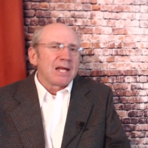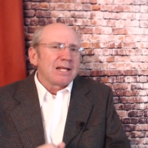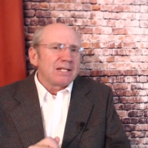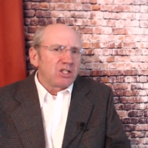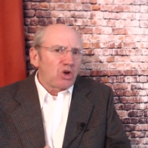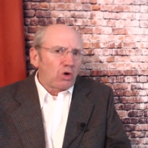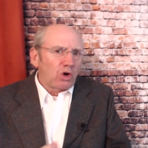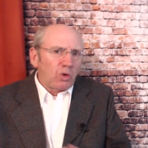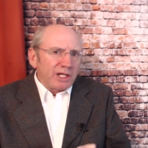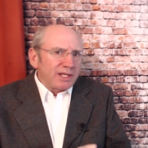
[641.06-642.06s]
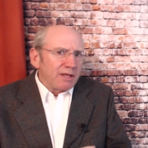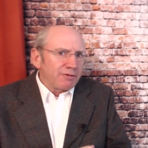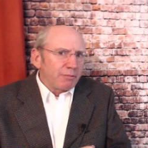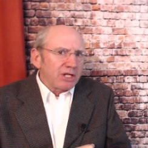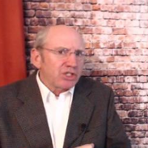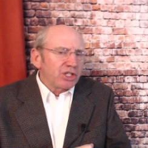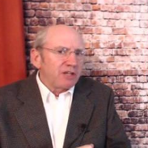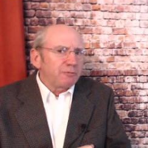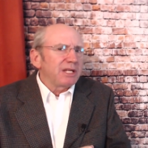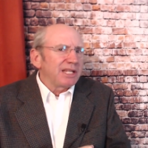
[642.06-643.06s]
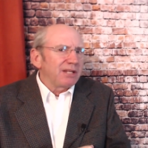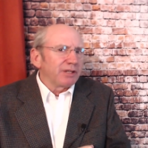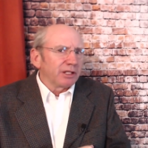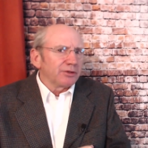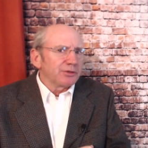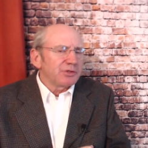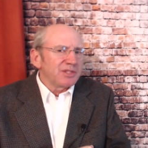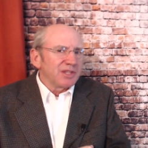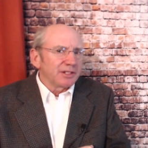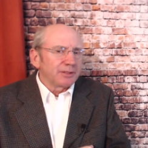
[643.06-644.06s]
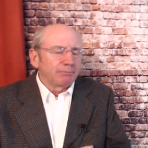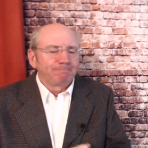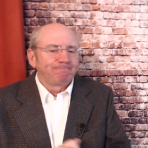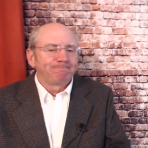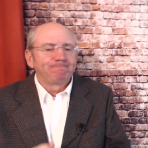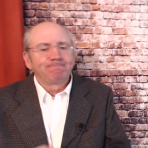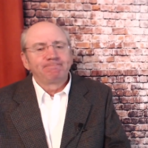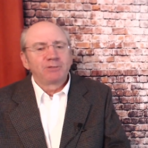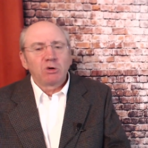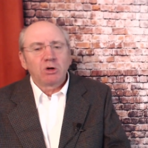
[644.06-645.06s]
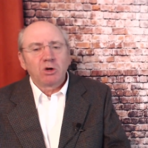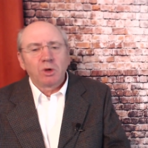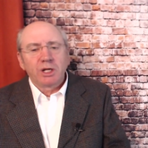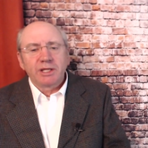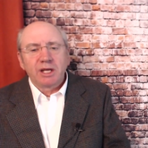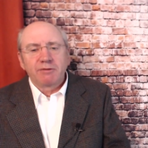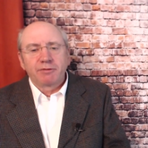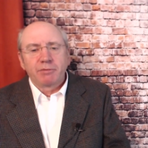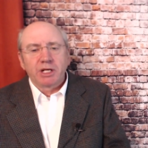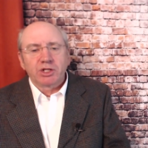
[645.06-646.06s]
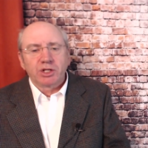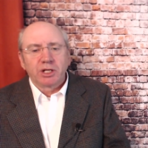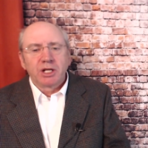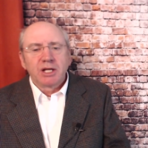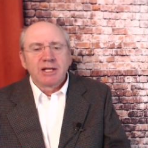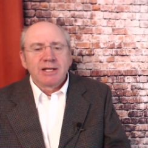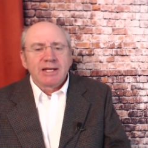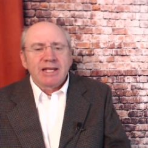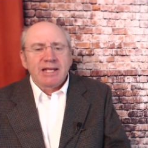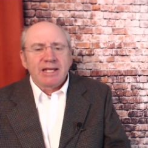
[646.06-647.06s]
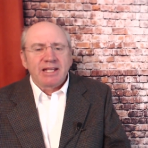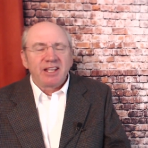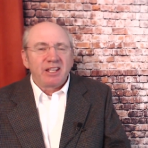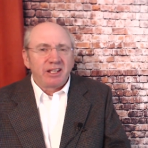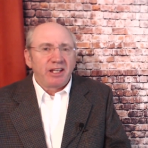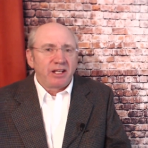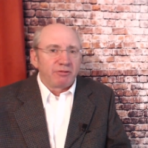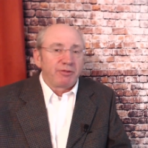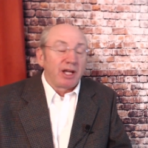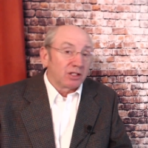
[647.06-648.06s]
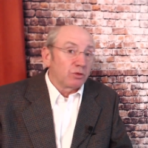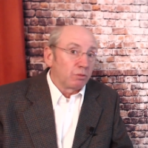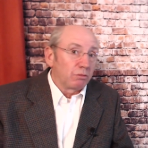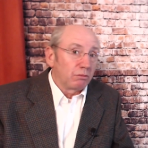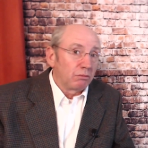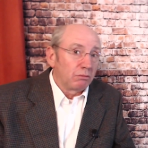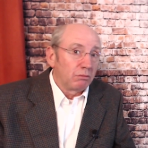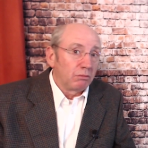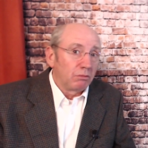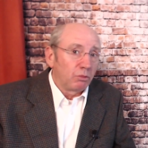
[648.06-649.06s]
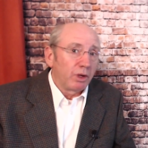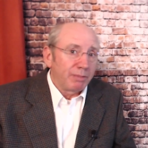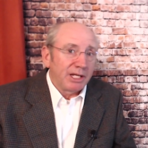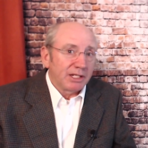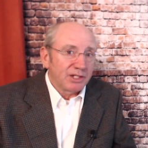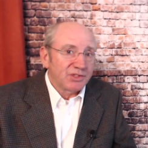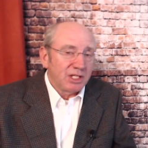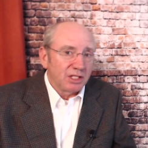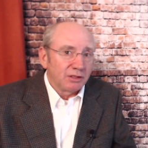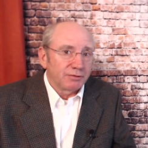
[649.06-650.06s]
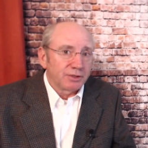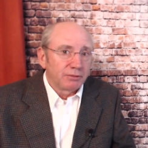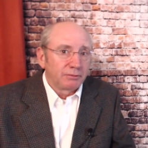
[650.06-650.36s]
Not quite the information they've been giving us, is it? Not quite the information. In effect, we're being deceived.